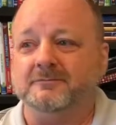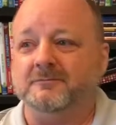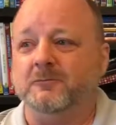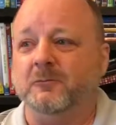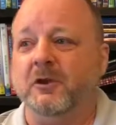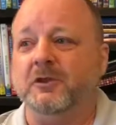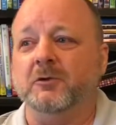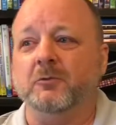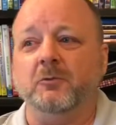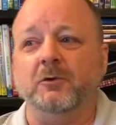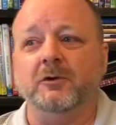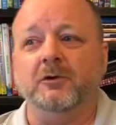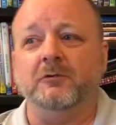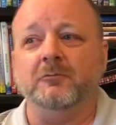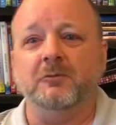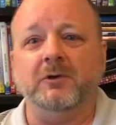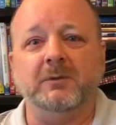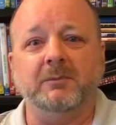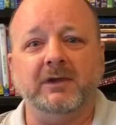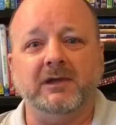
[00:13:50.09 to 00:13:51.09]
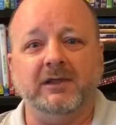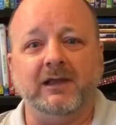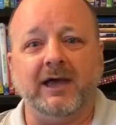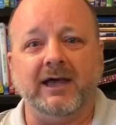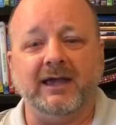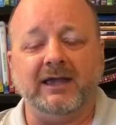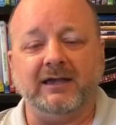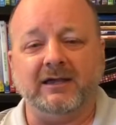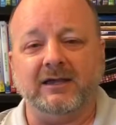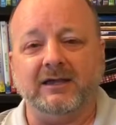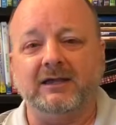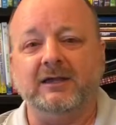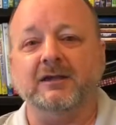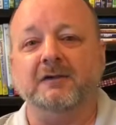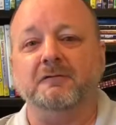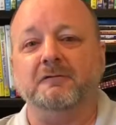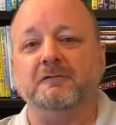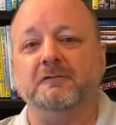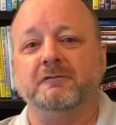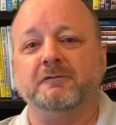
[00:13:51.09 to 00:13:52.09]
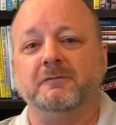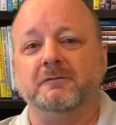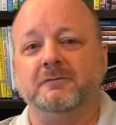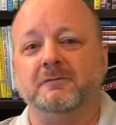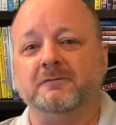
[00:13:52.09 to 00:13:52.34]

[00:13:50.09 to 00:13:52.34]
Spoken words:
what the world would be like if